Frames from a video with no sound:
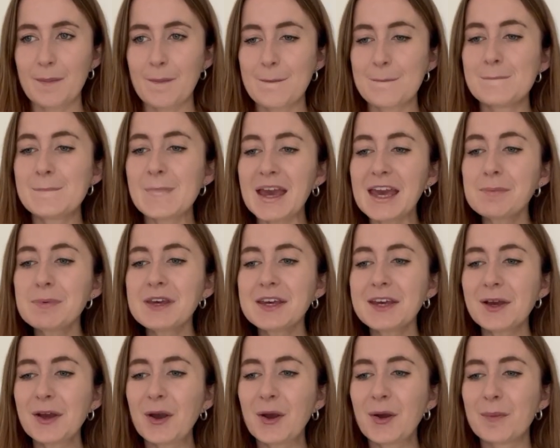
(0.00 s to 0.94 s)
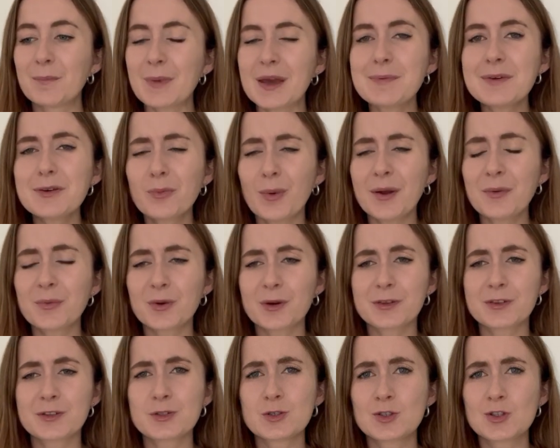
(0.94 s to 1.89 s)
Maybe
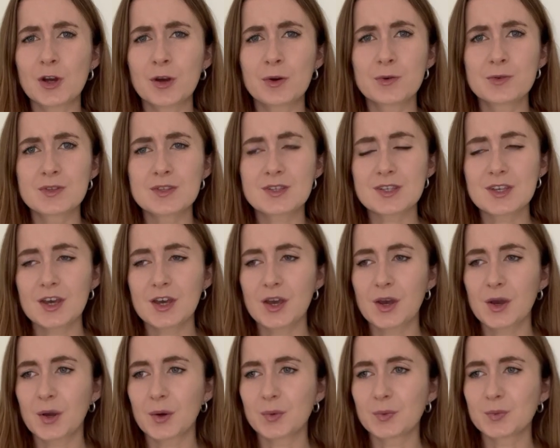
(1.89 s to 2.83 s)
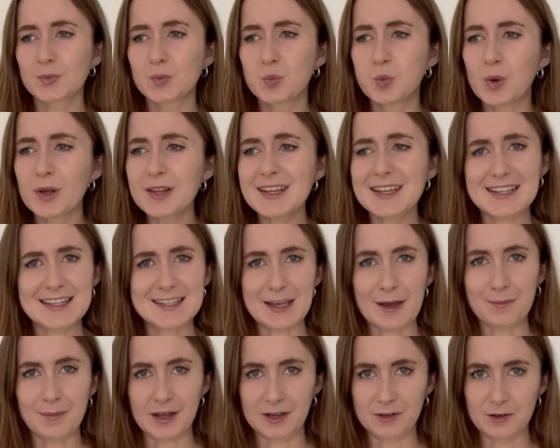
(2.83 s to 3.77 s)
Wentworth and Jones will
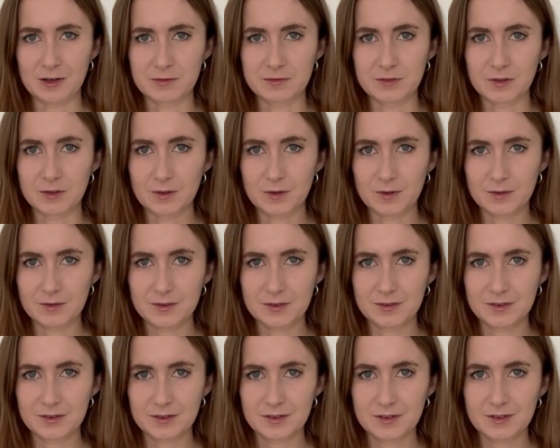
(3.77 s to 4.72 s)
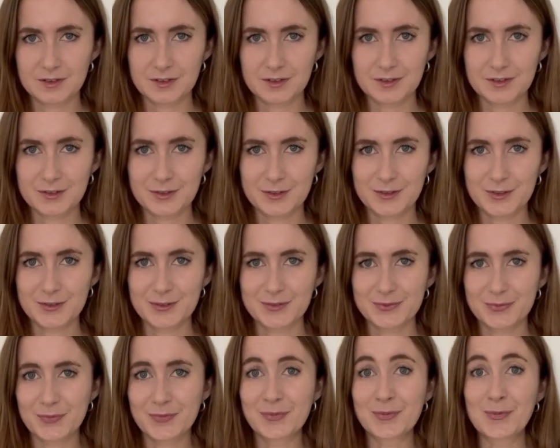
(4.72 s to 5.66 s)
accept my novel.
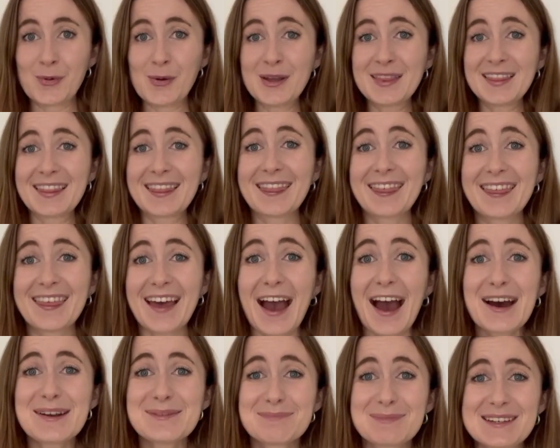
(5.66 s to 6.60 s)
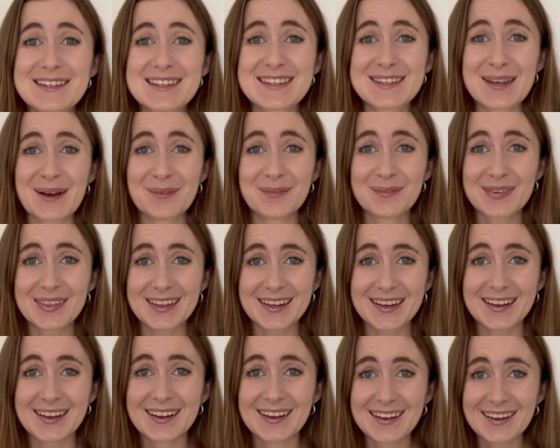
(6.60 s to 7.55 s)
Wouldn't that be
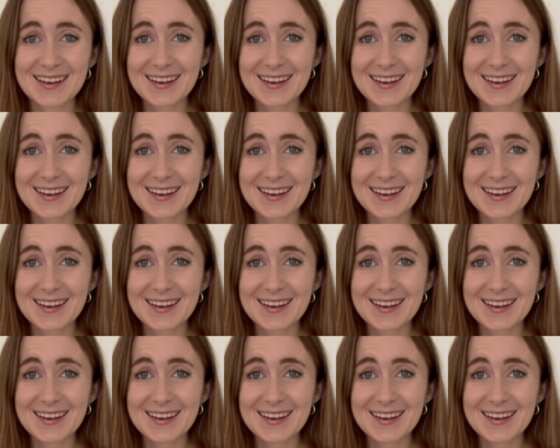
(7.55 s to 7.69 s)
something?